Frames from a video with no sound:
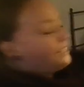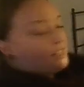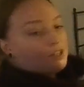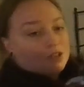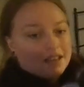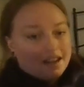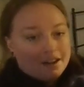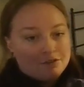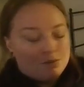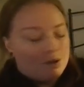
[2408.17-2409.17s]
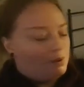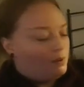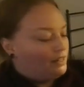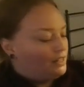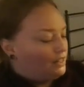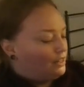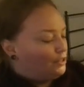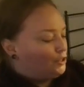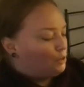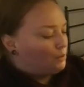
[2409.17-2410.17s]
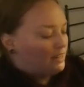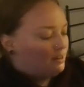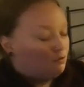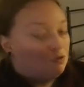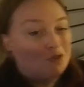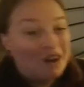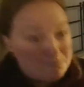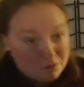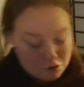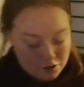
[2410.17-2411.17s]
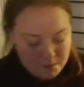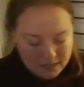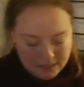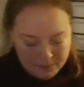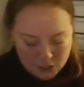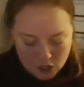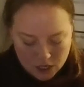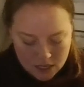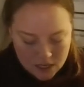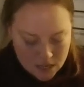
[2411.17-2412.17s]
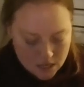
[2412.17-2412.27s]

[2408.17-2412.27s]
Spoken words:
sister, and I from when we went to Germany right before the pandemic started.